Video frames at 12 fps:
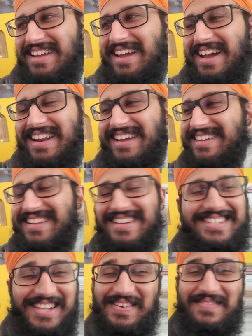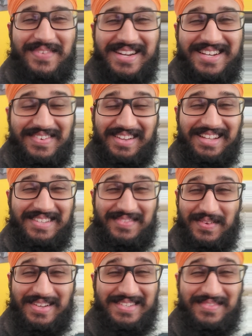And I can actually go and finish my last
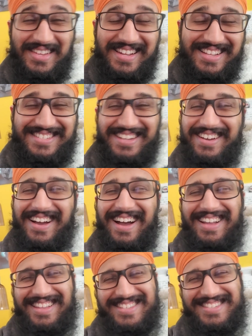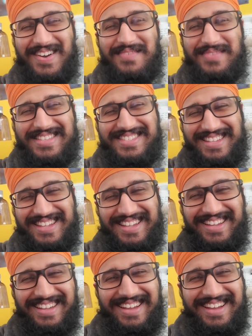few weeks of uni, so let's hope and see.